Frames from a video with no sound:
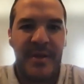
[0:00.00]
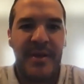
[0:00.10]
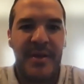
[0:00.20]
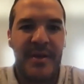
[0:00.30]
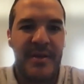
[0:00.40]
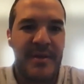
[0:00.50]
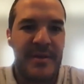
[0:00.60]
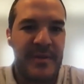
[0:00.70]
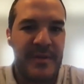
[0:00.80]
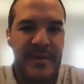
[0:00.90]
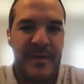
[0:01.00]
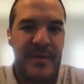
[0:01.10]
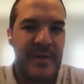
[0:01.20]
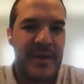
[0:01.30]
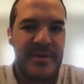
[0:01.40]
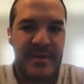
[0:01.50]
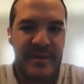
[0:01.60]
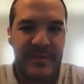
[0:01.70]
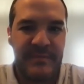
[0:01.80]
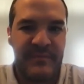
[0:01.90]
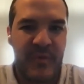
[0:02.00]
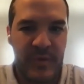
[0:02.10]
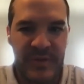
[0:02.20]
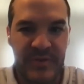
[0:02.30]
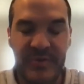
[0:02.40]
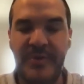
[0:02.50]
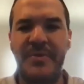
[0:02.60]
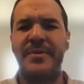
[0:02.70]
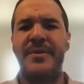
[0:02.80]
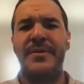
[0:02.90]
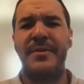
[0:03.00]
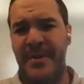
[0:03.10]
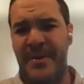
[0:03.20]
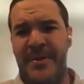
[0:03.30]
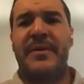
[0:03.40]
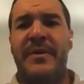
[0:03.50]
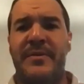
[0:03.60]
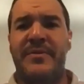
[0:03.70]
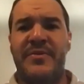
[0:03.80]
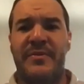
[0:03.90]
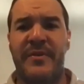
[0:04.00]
and they get to 40 years old and they